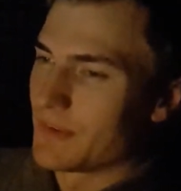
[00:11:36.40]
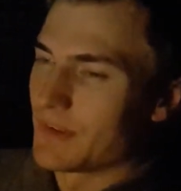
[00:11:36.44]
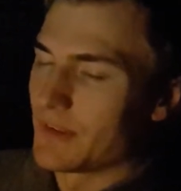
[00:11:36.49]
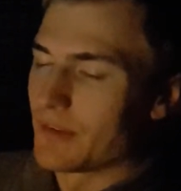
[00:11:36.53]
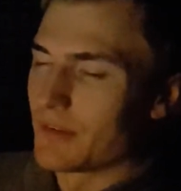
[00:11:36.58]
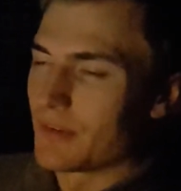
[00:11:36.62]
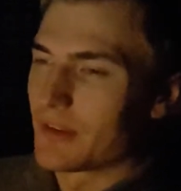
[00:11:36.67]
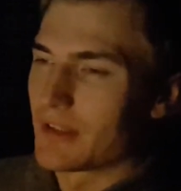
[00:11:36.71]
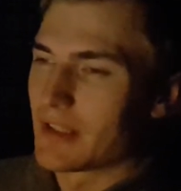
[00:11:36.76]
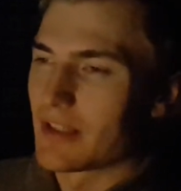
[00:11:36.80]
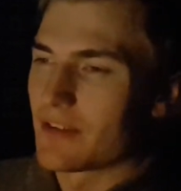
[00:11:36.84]

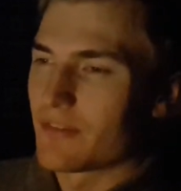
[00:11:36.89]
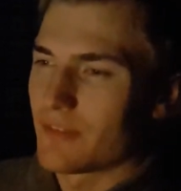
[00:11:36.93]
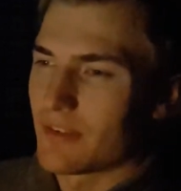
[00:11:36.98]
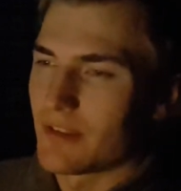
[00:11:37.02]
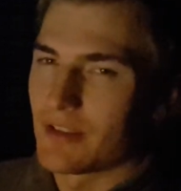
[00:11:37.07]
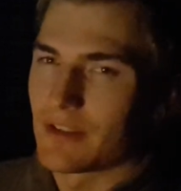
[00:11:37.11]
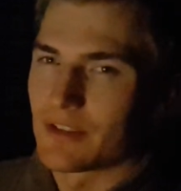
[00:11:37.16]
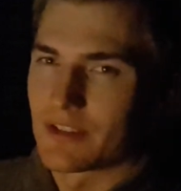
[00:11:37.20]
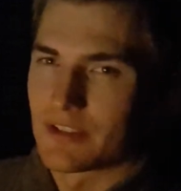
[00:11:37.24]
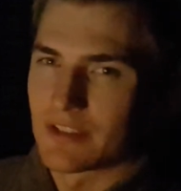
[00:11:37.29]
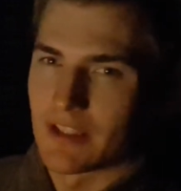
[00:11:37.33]
you're
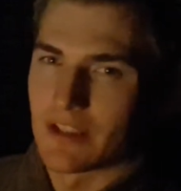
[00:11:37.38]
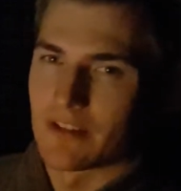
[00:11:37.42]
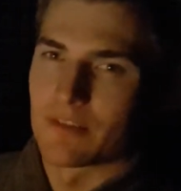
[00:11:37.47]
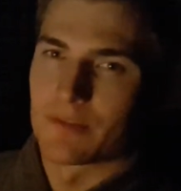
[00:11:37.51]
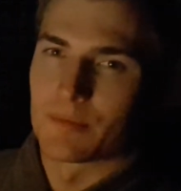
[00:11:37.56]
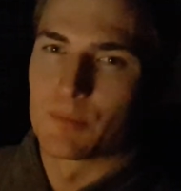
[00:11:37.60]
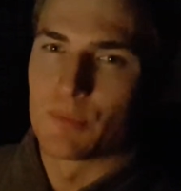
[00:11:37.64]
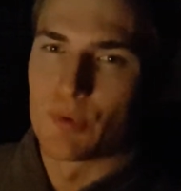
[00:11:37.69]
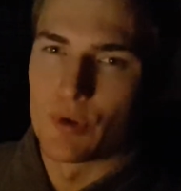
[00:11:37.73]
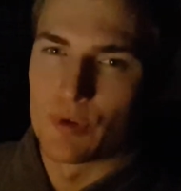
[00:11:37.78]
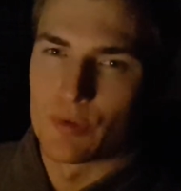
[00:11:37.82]
giving
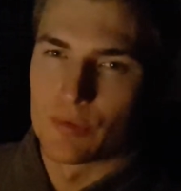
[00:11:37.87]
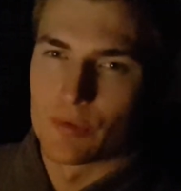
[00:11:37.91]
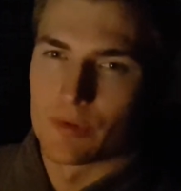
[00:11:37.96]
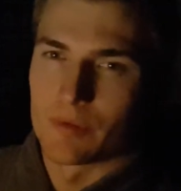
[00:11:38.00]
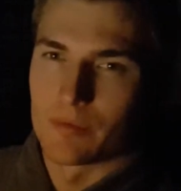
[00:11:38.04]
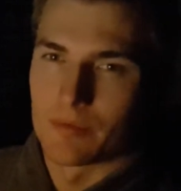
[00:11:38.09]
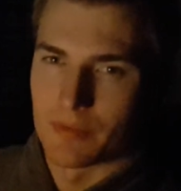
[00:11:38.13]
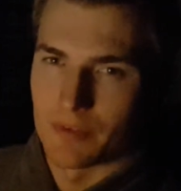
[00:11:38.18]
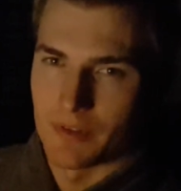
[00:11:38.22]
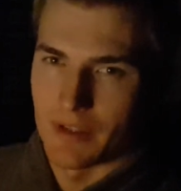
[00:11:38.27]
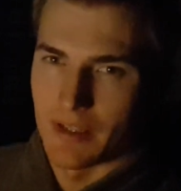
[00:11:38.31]
yourself more
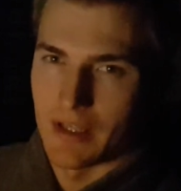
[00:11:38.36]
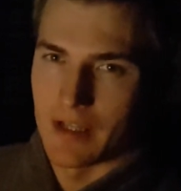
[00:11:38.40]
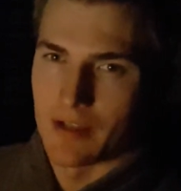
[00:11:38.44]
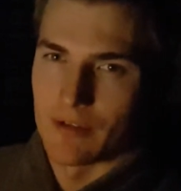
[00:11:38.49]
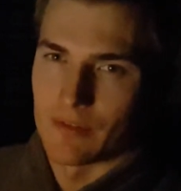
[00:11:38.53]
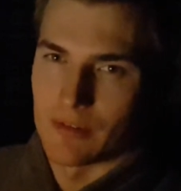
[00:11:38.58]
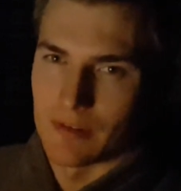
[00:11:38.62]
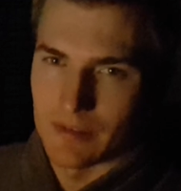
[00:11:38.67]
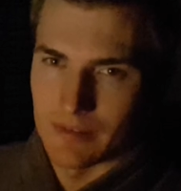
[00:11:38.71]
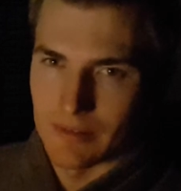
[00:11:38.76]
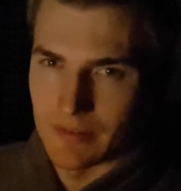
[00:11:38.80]
room for
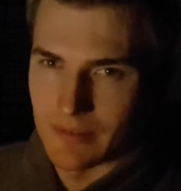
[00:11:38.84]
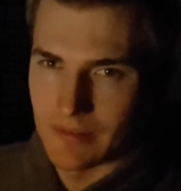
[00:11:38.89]
error.